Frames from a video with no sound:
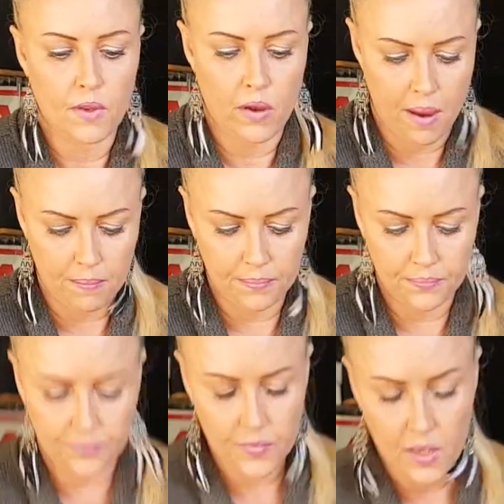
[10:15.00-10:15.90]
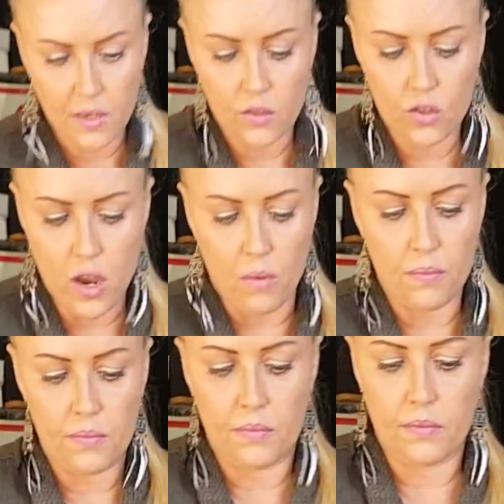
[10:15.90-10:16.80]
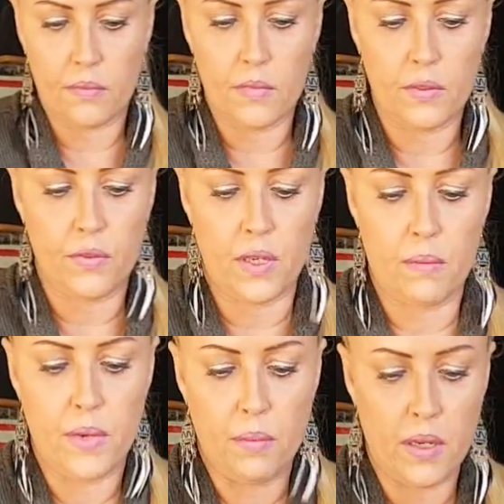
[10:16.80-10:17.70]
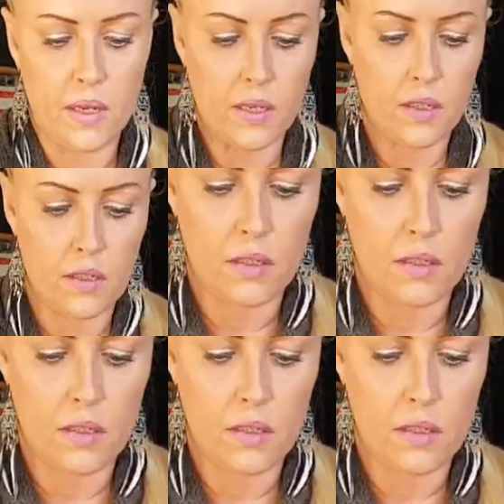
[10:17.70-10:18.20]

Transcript: Okay, so if we can maybe kind of